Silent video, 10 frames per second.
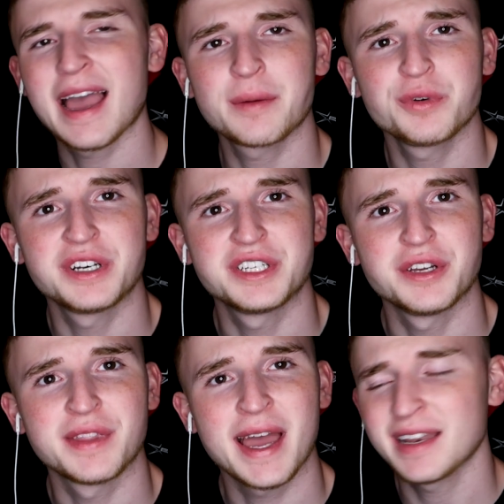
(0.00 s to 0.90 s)
a cat wouldn't
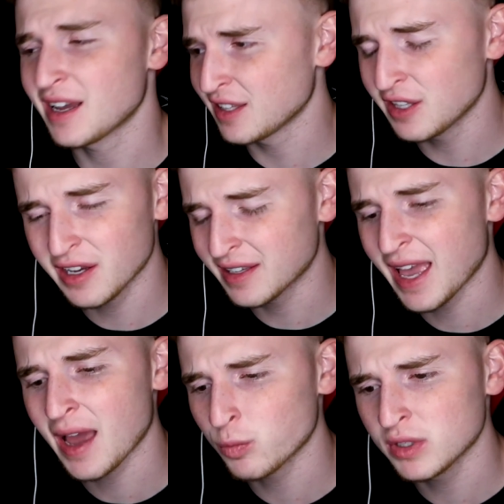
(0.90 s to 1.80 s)
do that. A
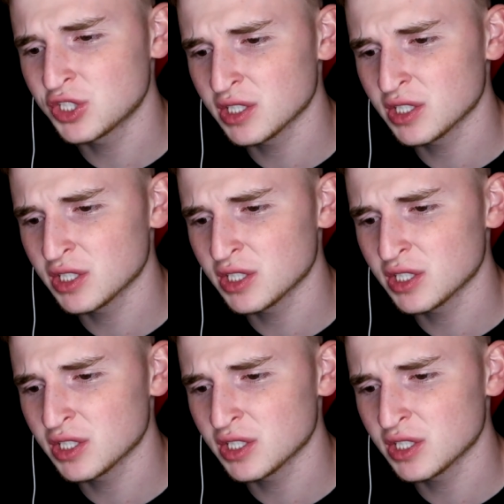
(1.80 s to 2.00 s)
cat would